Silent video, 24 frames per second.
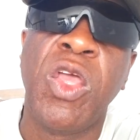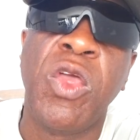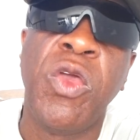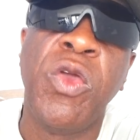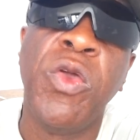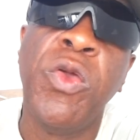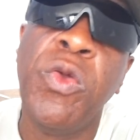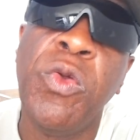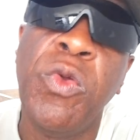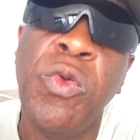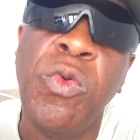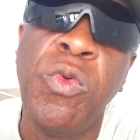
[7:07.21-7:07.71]

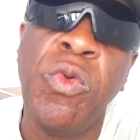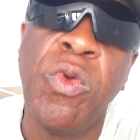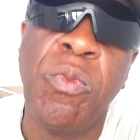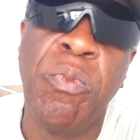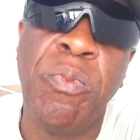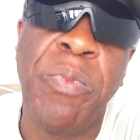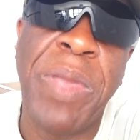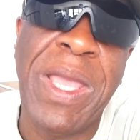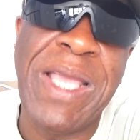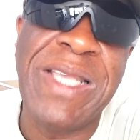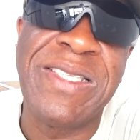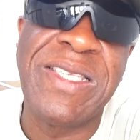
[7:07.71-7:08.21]
who
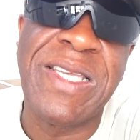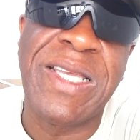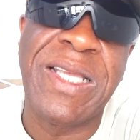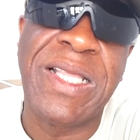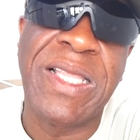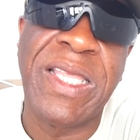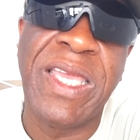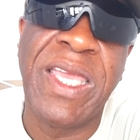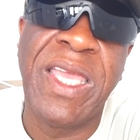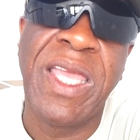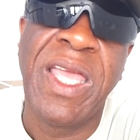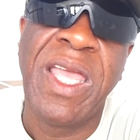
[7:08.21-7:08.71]

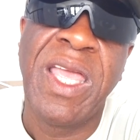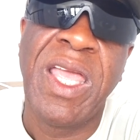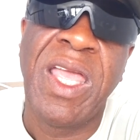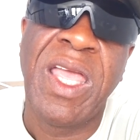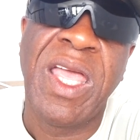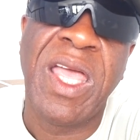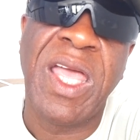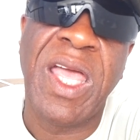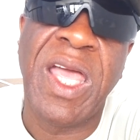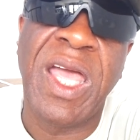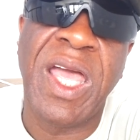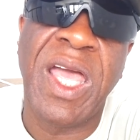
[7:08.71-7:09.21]
basically
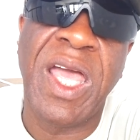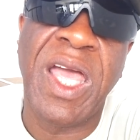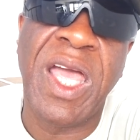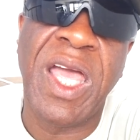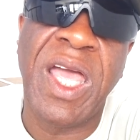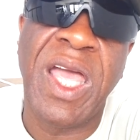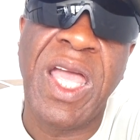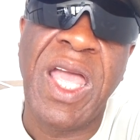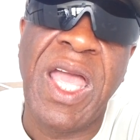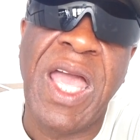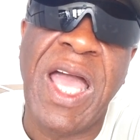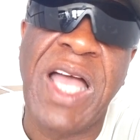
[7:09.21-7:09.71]

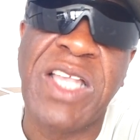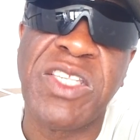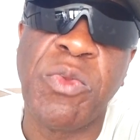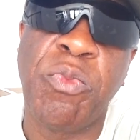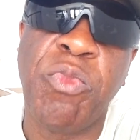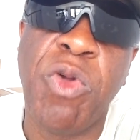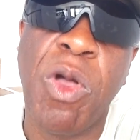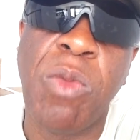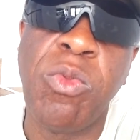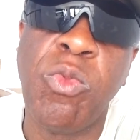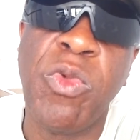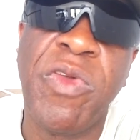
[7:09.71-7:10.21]
has a
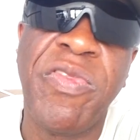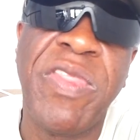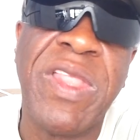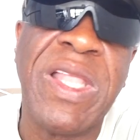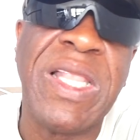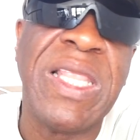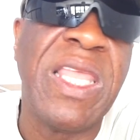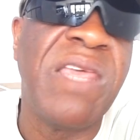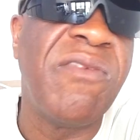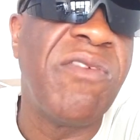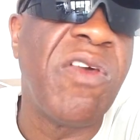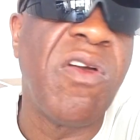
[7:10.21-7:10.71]
problem with their
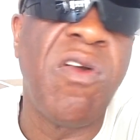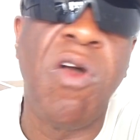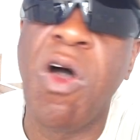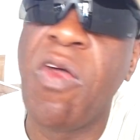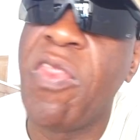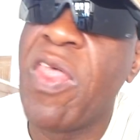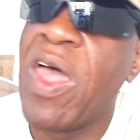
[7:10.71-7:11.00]
liver or